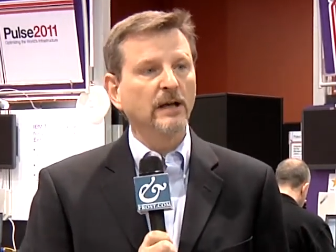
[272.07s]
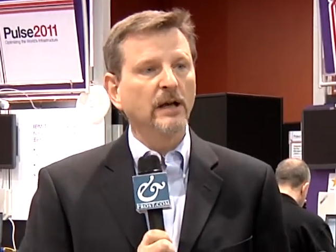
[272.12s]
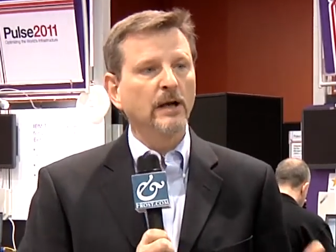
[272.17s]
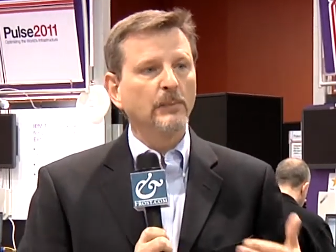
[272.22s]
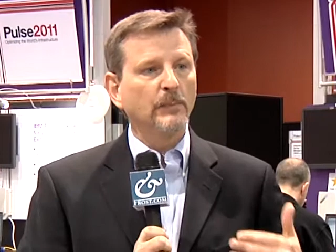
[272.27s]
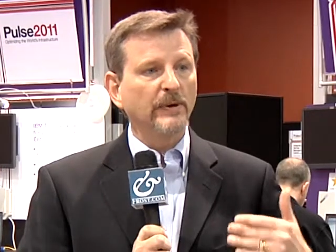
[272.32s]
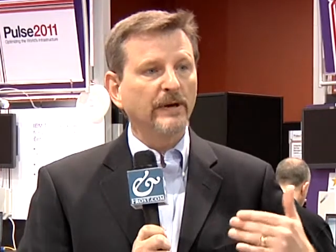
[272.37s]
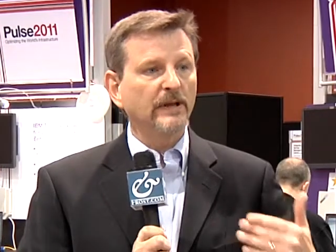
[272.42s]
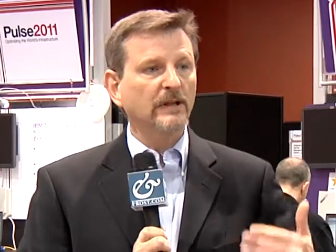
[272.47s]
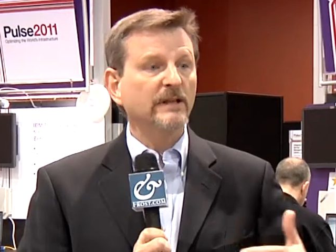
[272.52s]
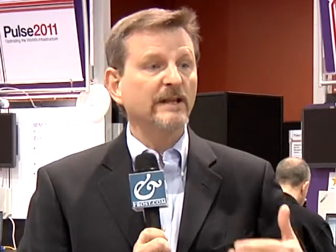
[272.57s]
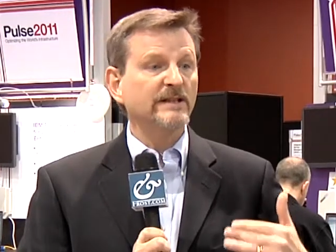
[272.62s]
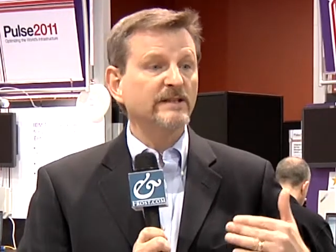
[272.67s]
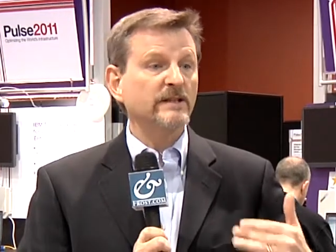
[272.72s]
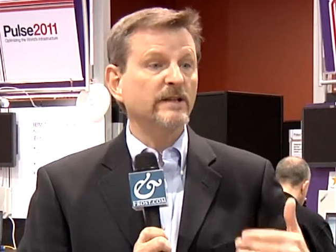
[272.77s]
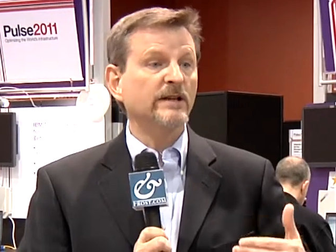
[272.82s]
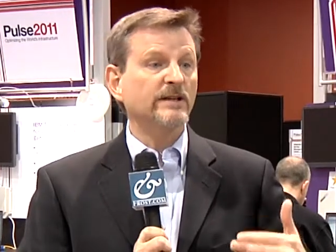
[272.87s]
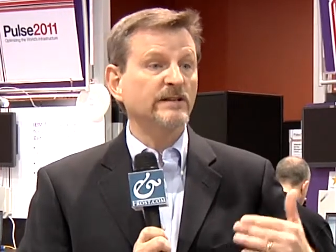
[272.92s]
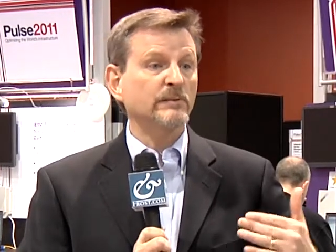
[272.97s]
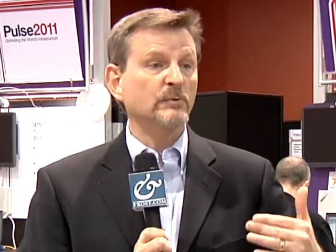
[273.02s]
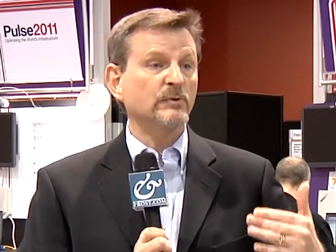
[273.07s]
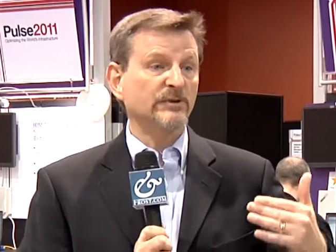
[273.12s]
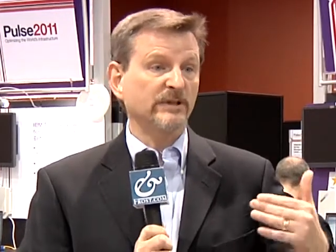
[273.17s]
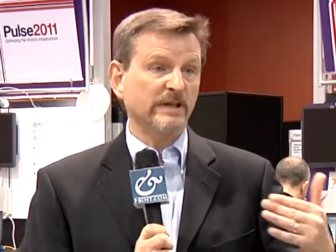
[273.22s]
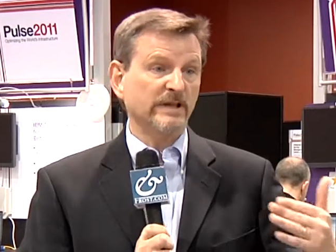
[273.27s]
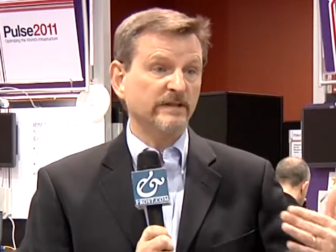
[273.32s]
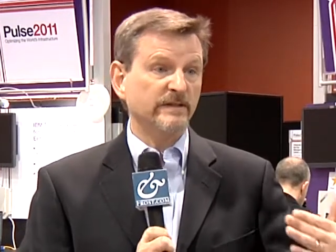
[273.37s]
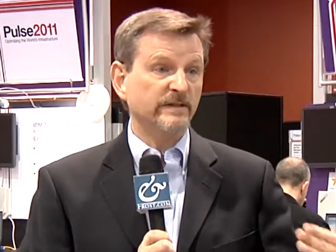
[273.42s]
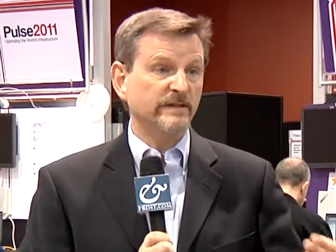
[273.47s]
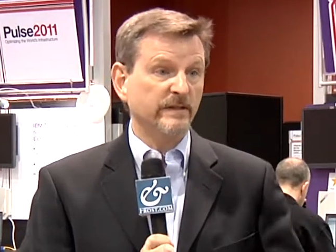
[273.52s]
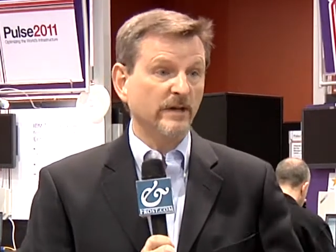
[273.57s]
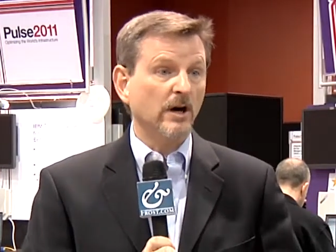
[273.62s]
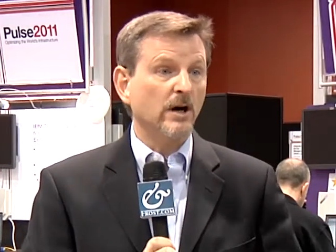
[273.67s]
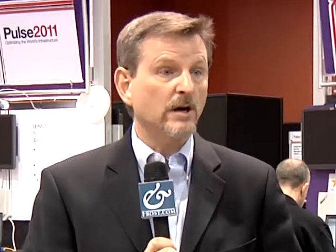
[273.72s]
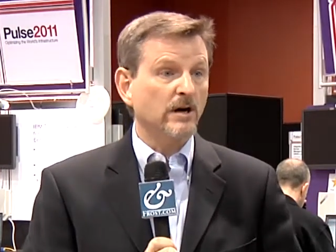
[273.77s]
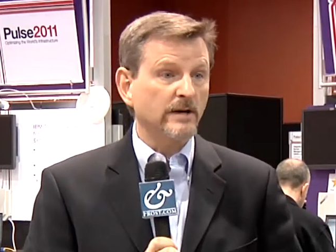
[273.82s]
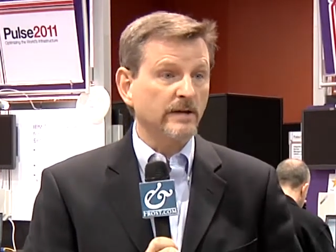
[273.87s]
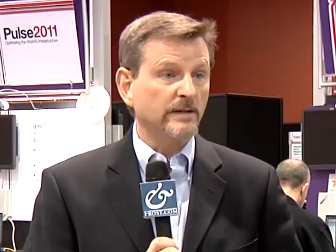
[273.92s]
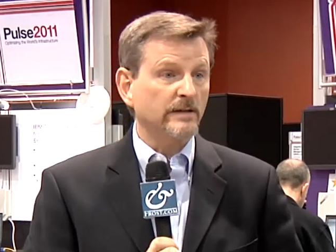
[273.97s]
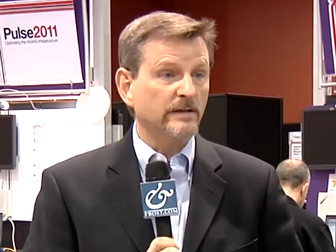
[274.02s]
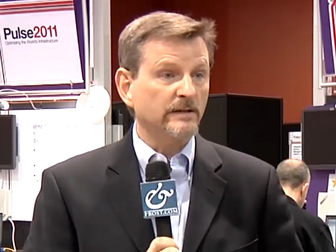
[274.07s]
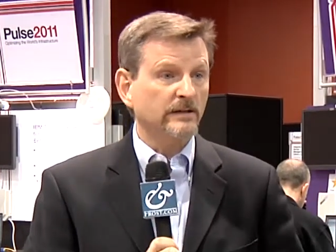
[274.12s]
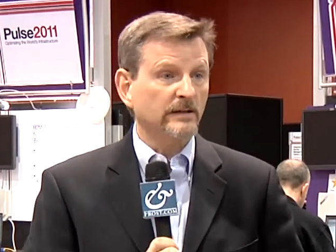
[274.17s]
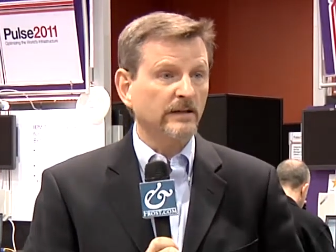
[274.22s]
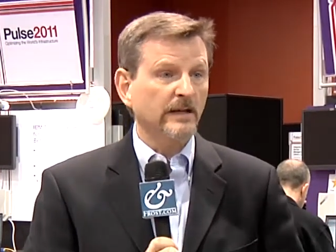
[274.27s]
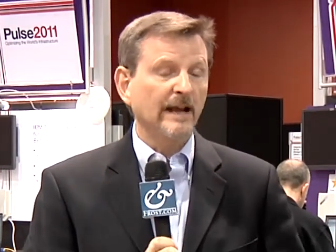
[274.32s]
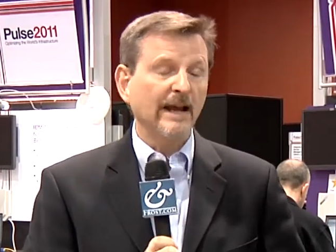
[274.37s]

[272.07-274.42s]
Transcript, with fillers: mm. but it lets customers get started,